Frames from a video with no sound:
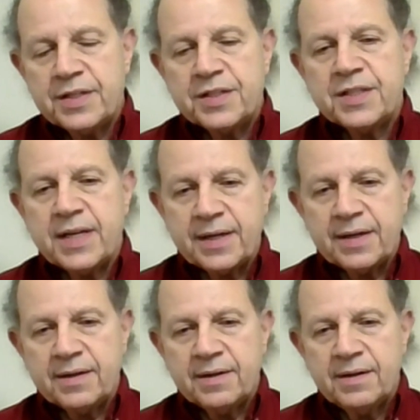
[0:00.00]
is saying.
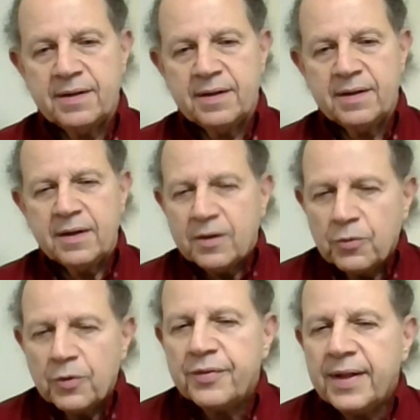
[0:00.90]

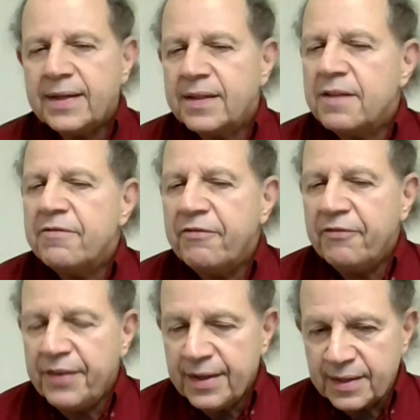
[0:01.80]
Reflect the
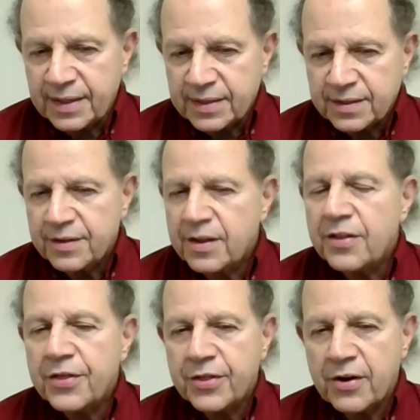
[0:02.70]
feelings, the
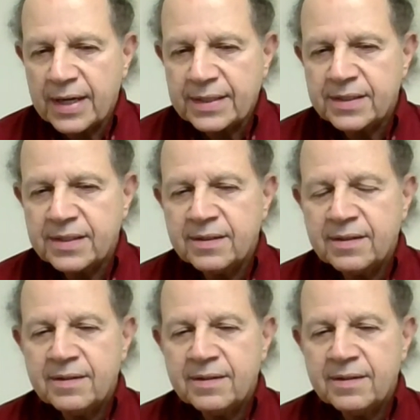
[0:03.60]
thoughts.